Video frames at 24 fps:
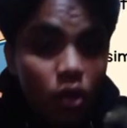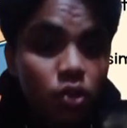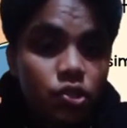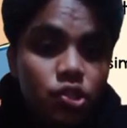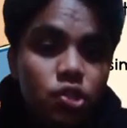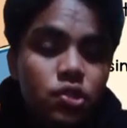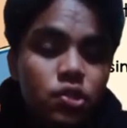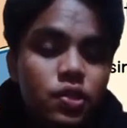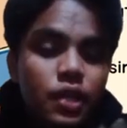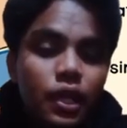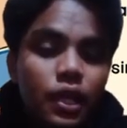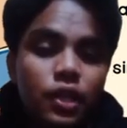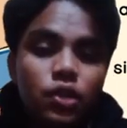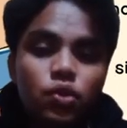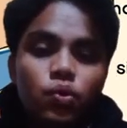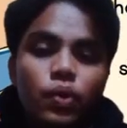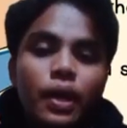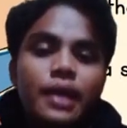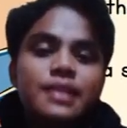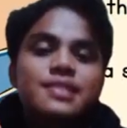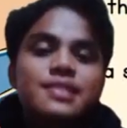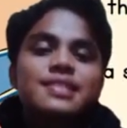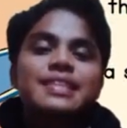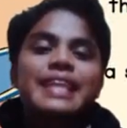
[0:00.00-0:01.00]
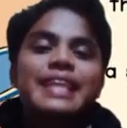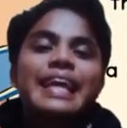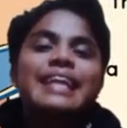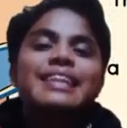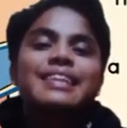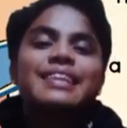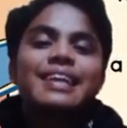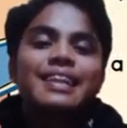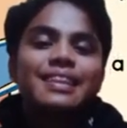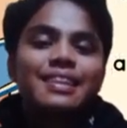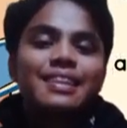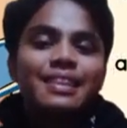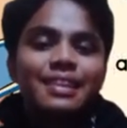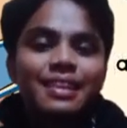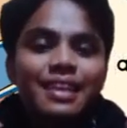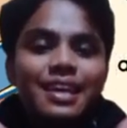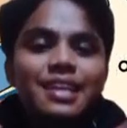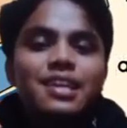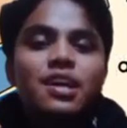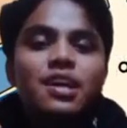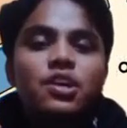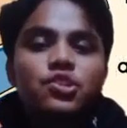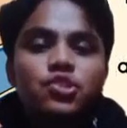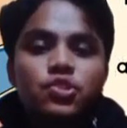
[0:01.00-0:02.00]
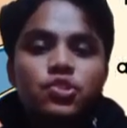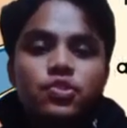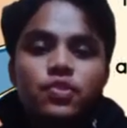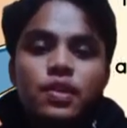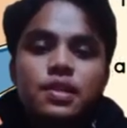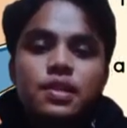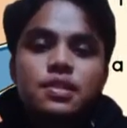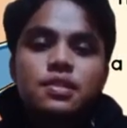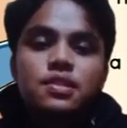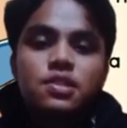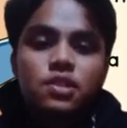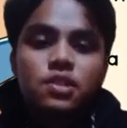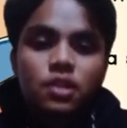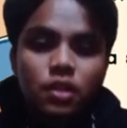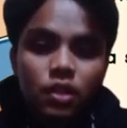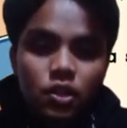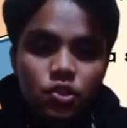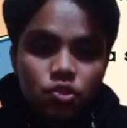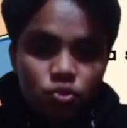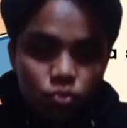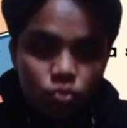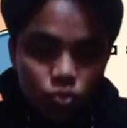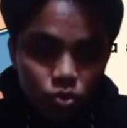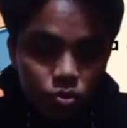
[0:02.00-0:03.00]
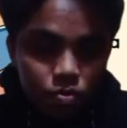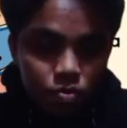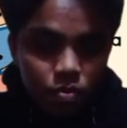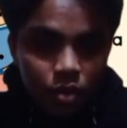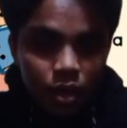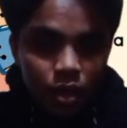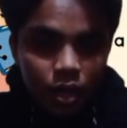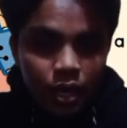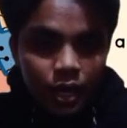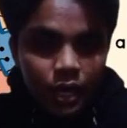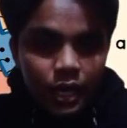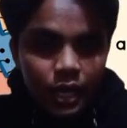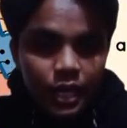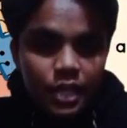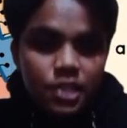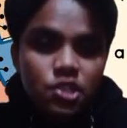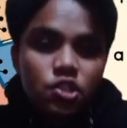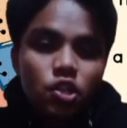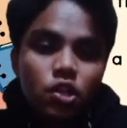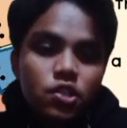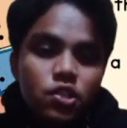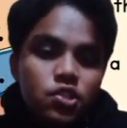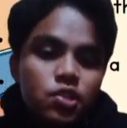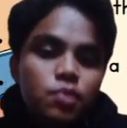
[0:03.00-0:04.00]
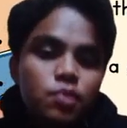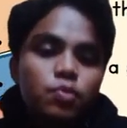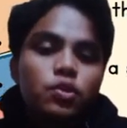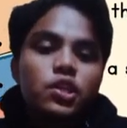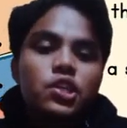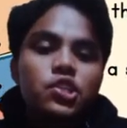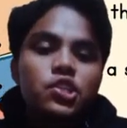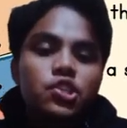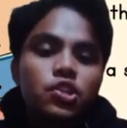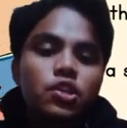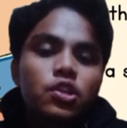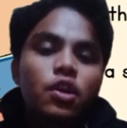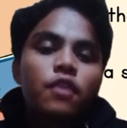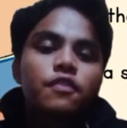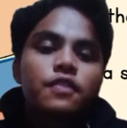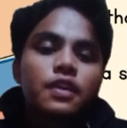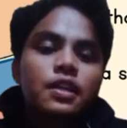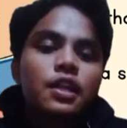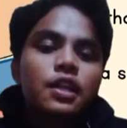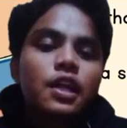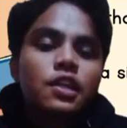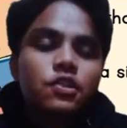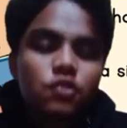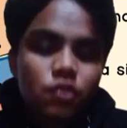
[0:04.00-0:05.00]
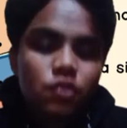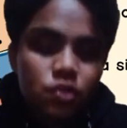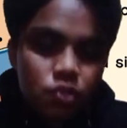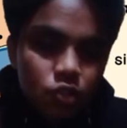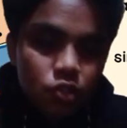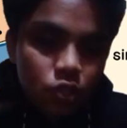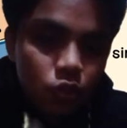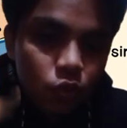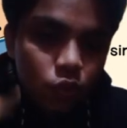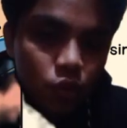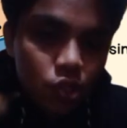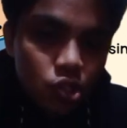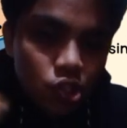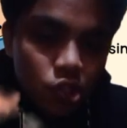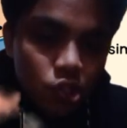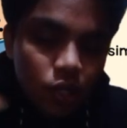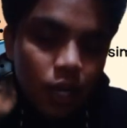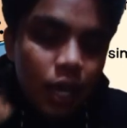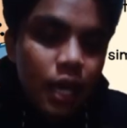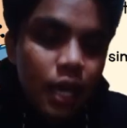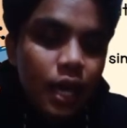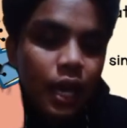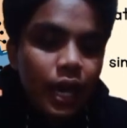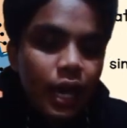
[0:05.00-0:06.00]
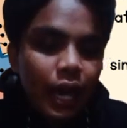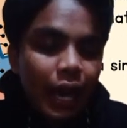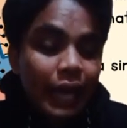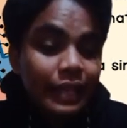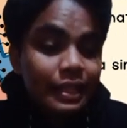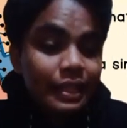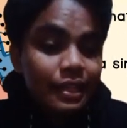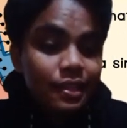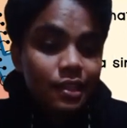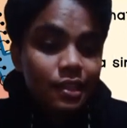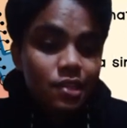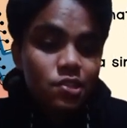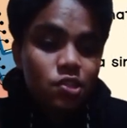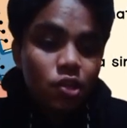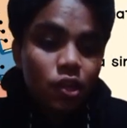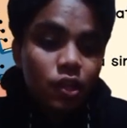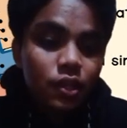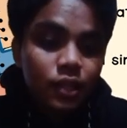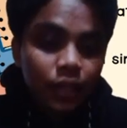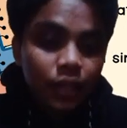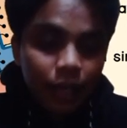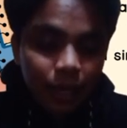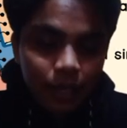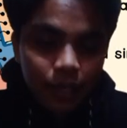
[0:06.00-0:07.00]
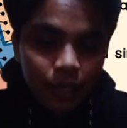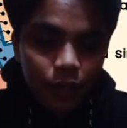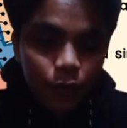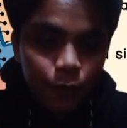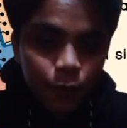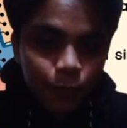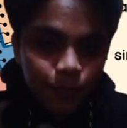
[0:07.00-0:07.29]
children to extend that the young children's classroom is not simulation of the natural situation. I think that's all. Thank you.